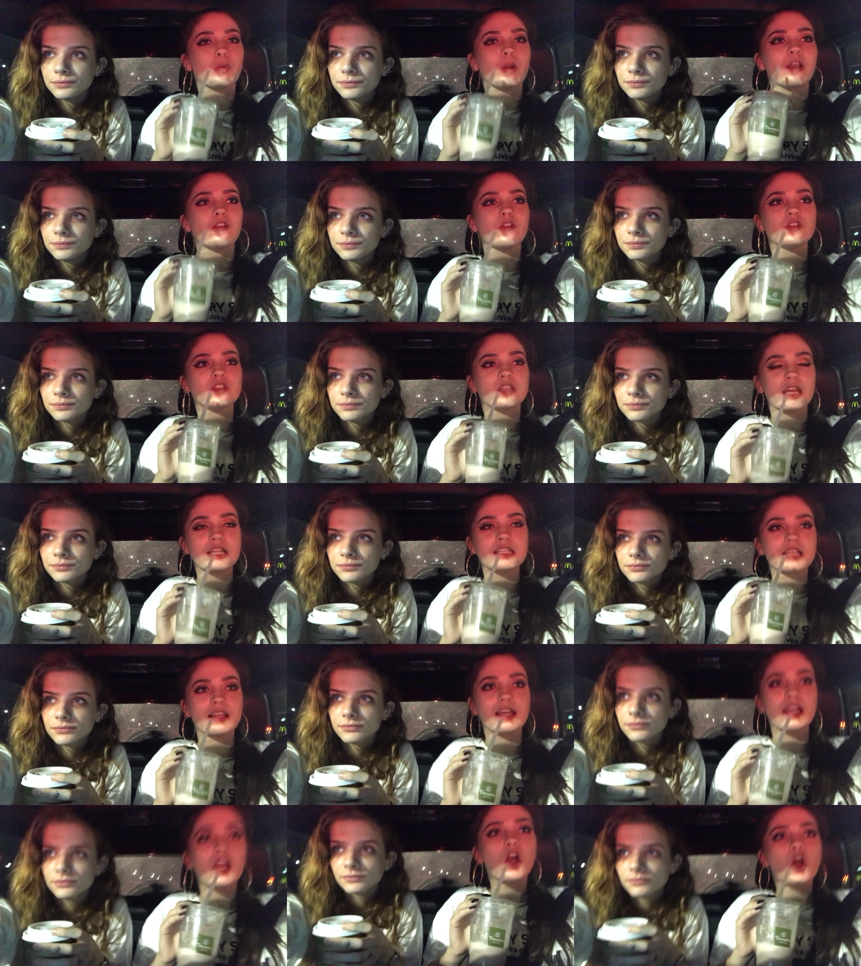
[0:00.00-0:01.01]
Speaker 1: one of those things
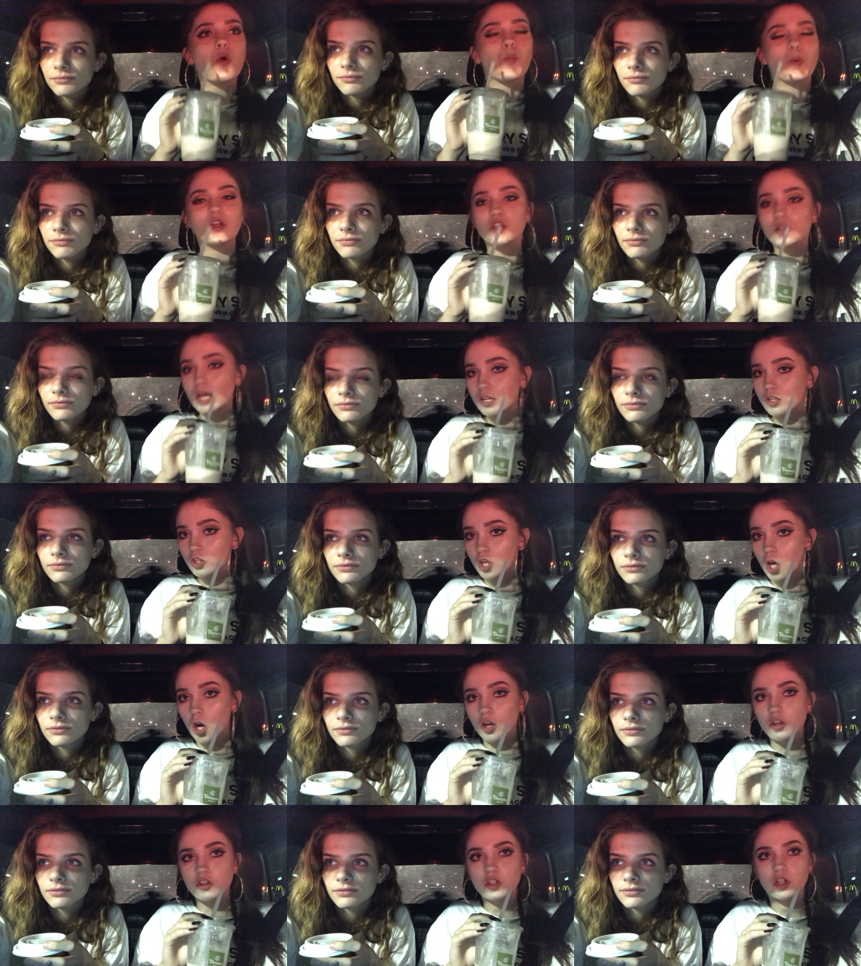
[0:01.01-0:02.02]
that like, once you get in your
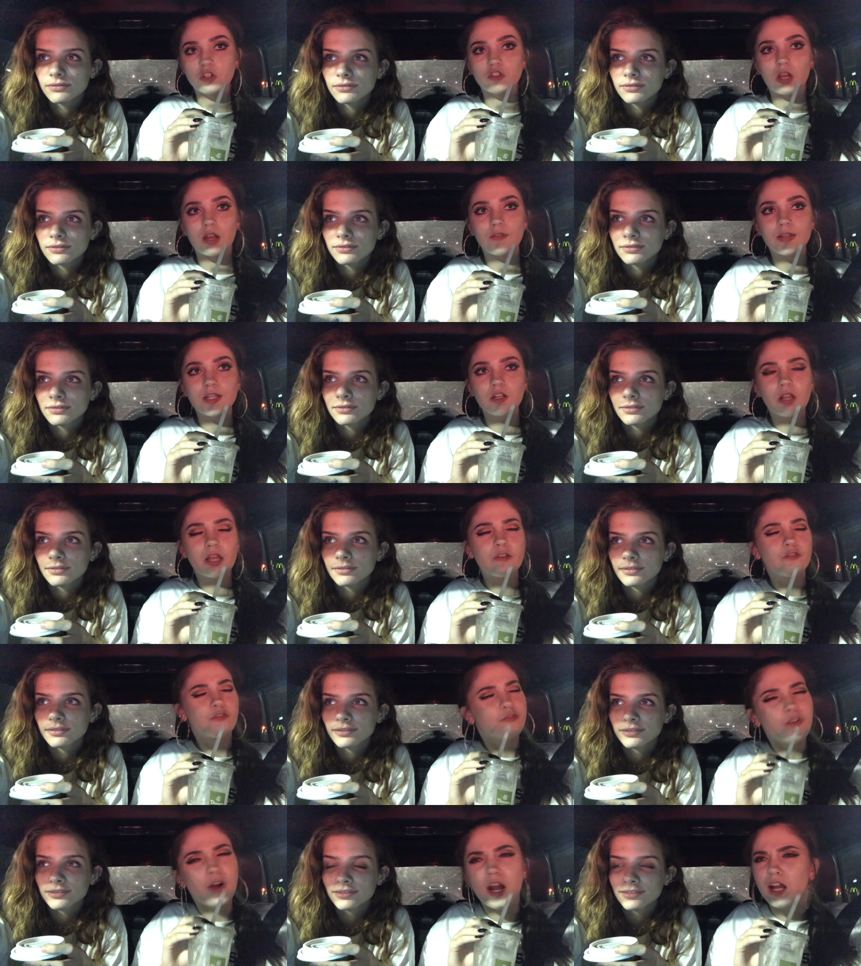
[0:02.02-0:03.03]
car and you start driving, you're like,
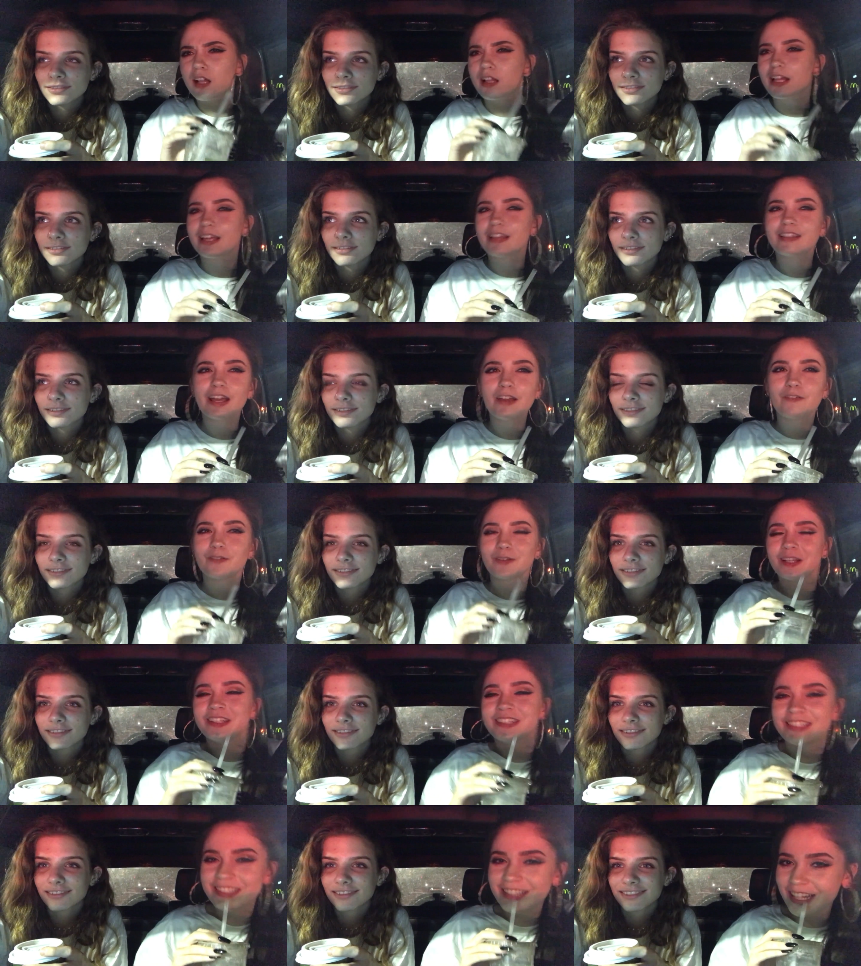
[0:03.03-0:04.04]
fuck, like that.
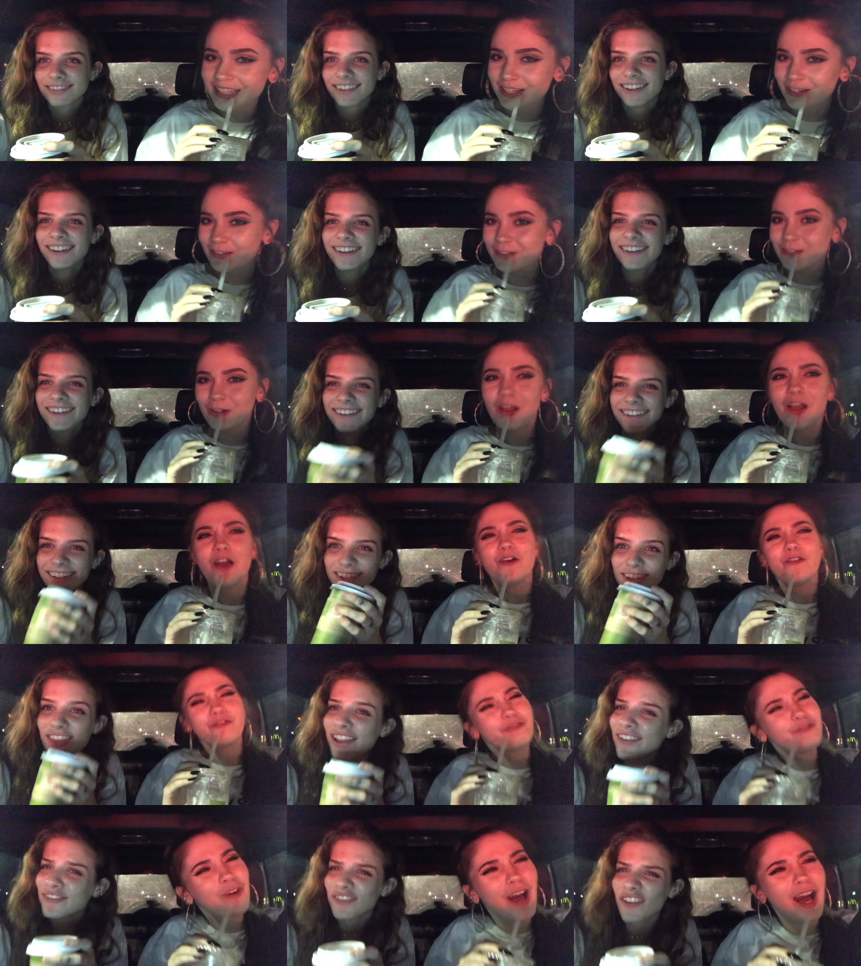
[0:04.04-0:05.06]
That's not, that's not,
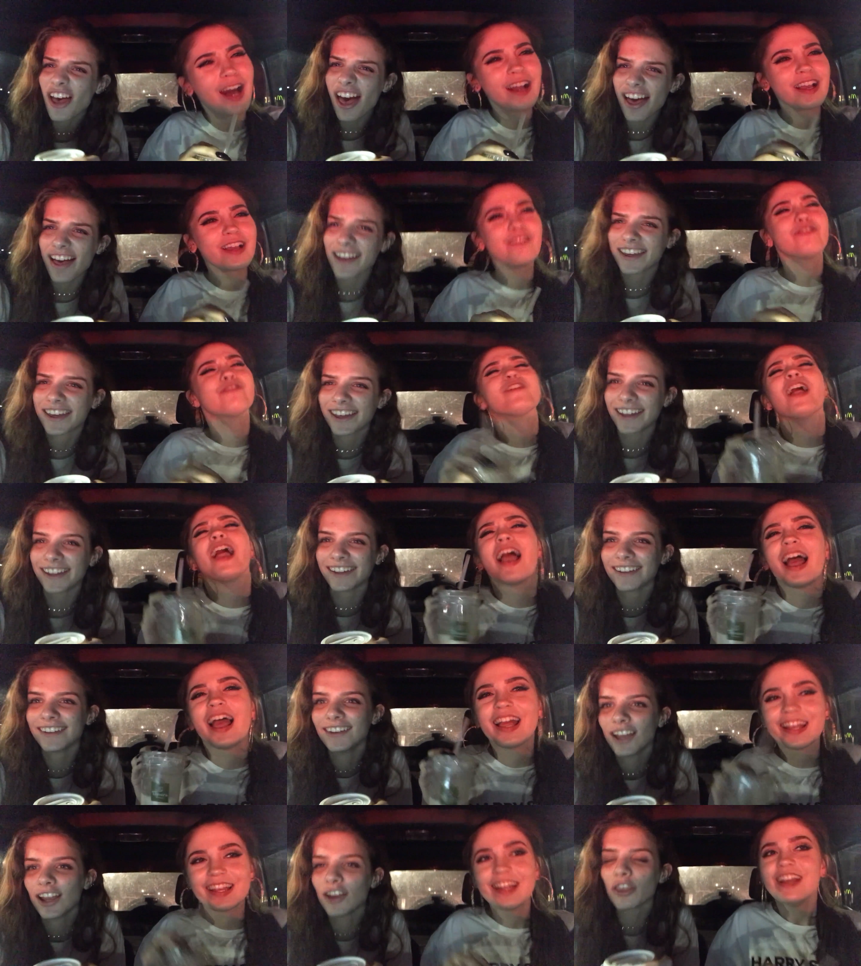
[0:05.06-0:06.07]
you're like, fuck.
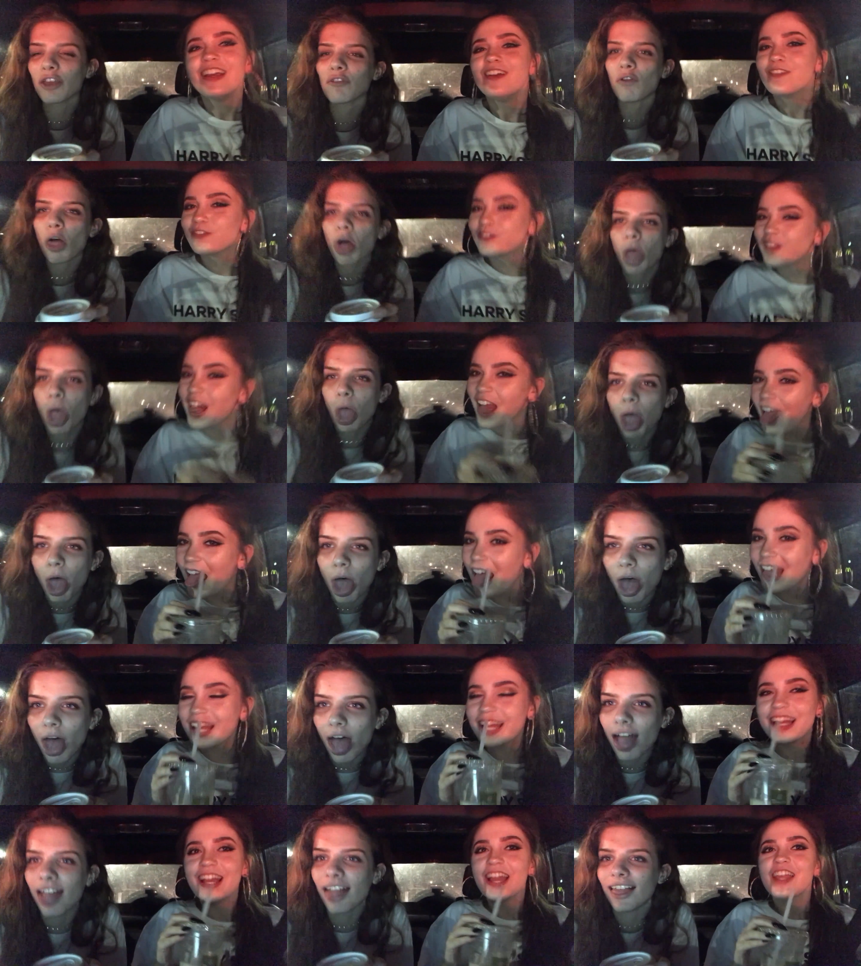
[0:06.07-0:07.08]

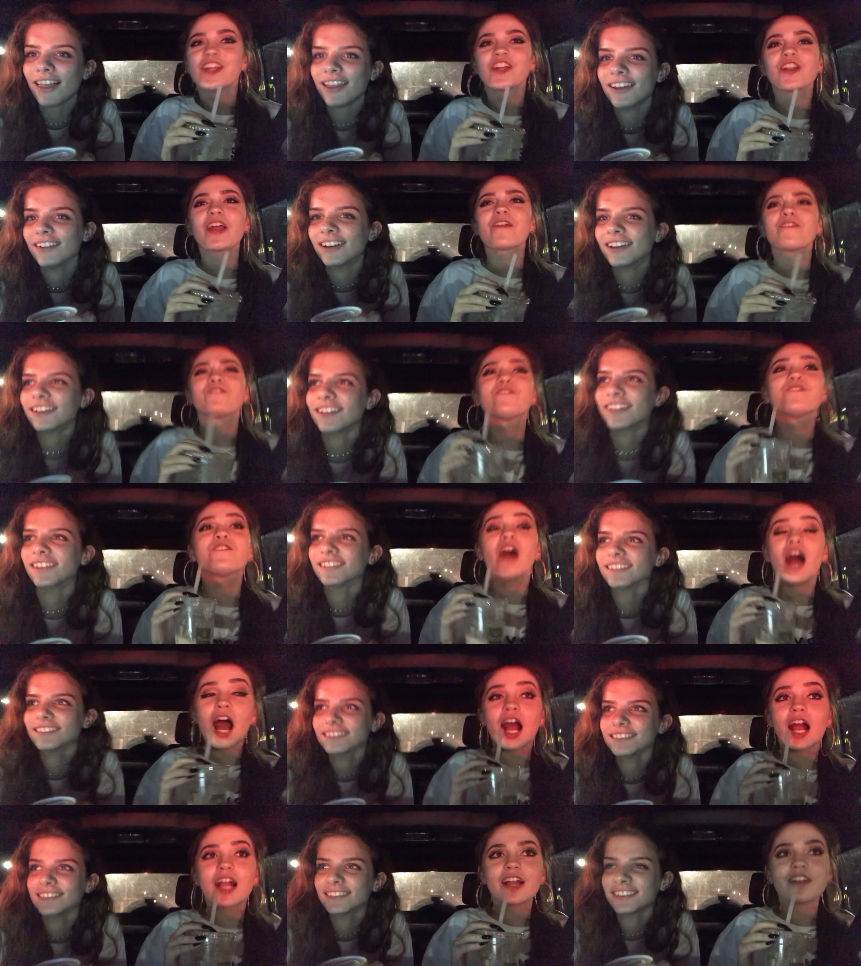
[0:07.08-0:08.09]
fuck. You're like,
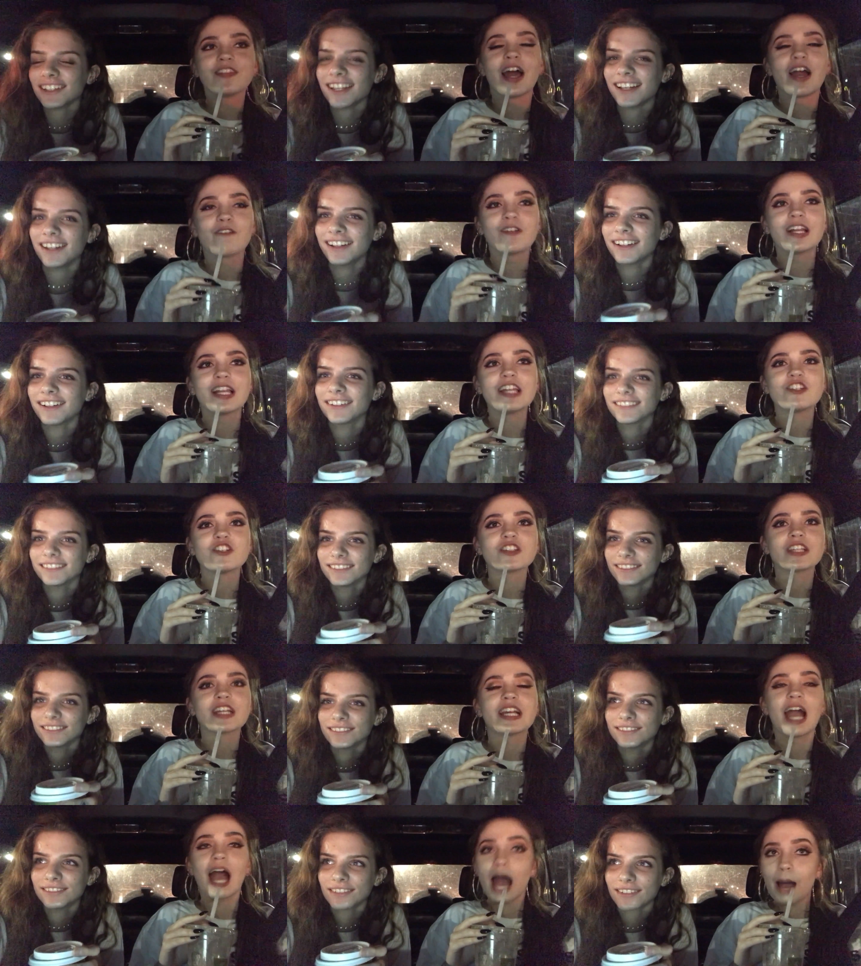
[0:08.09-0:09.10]
fuck. That really just
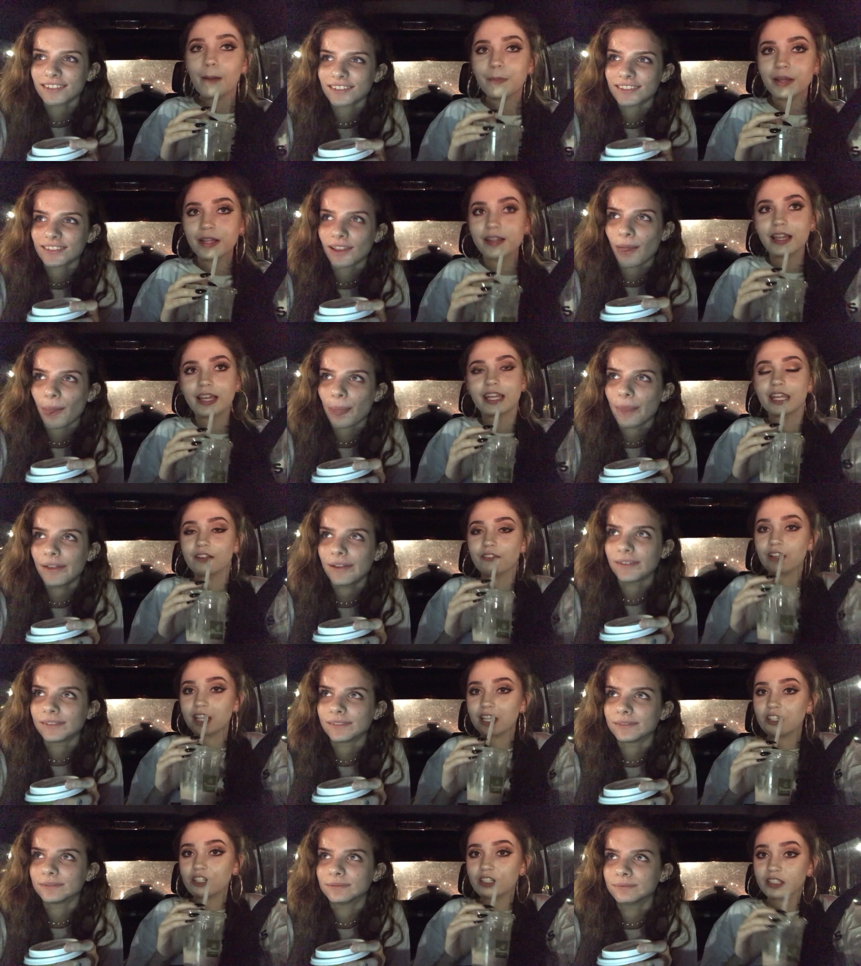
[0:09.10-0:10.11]
like happened. Like, he
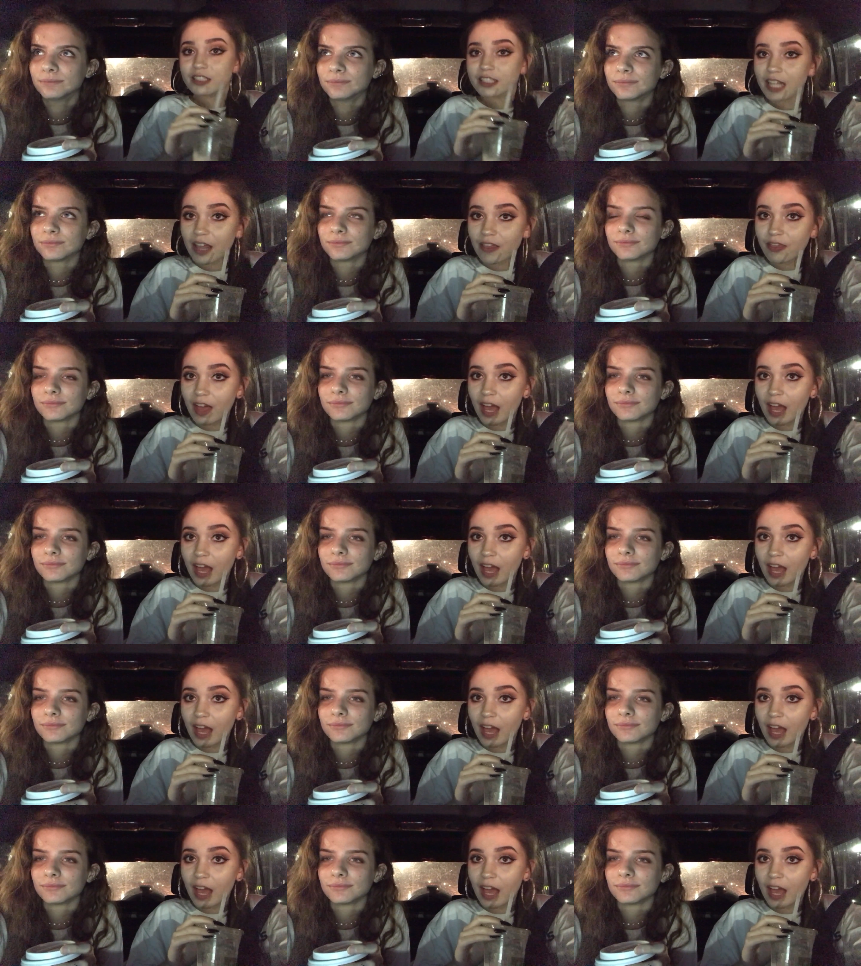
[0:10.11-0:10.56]
really just did